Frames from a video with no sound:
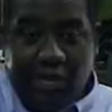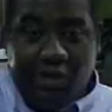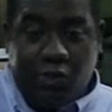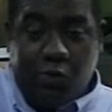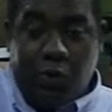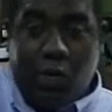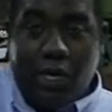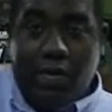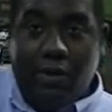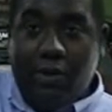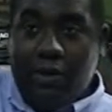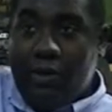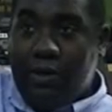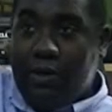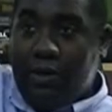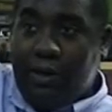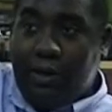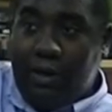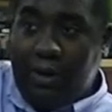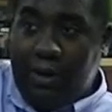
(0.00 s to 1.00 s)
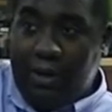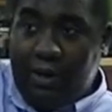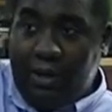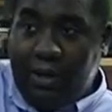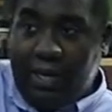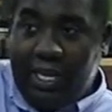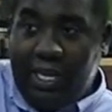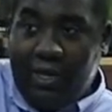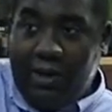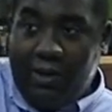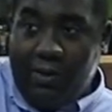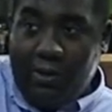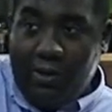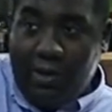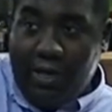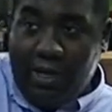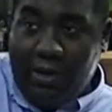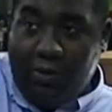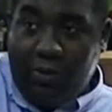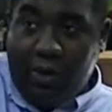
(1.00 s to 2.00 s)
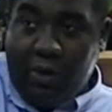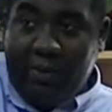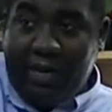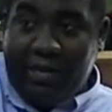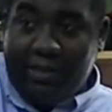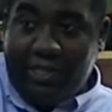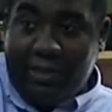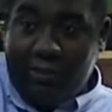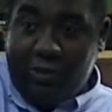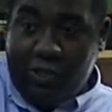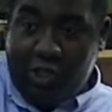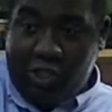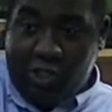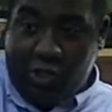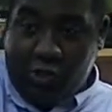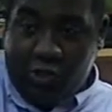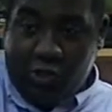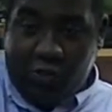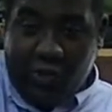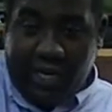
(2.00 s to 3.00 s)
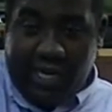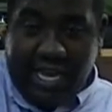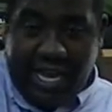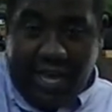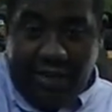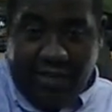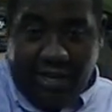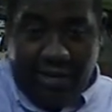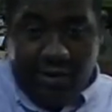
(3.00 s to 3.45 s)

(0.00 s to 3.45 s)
there's one hill, one mountain where you just go straight down,